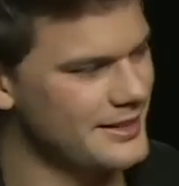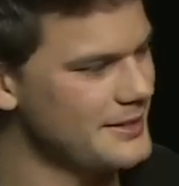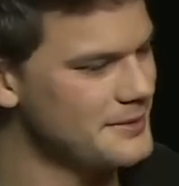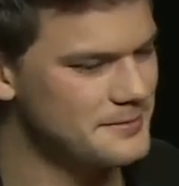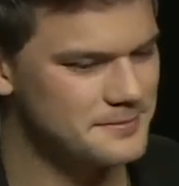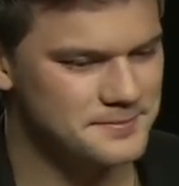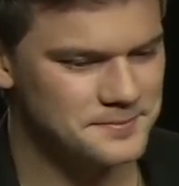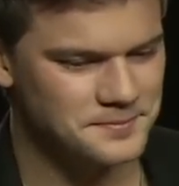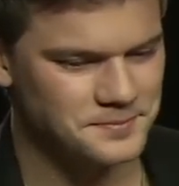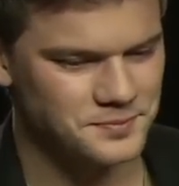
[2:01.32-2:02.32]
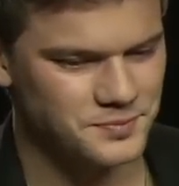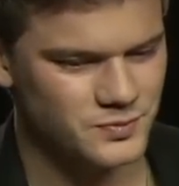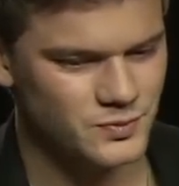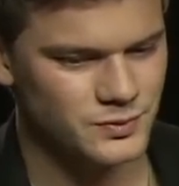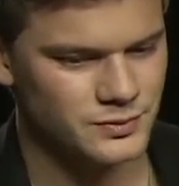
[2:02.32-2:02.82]

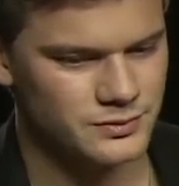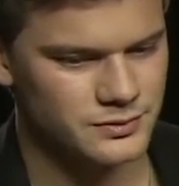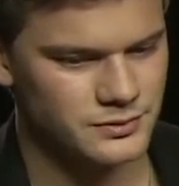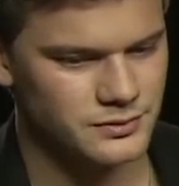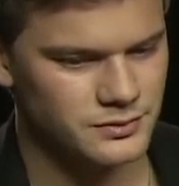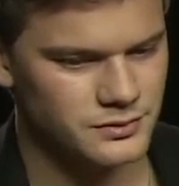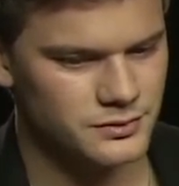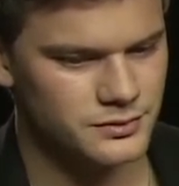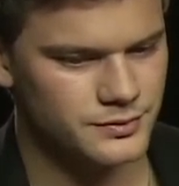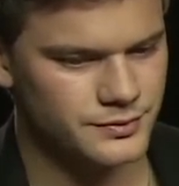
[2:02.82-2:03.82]
This person isn't speaking.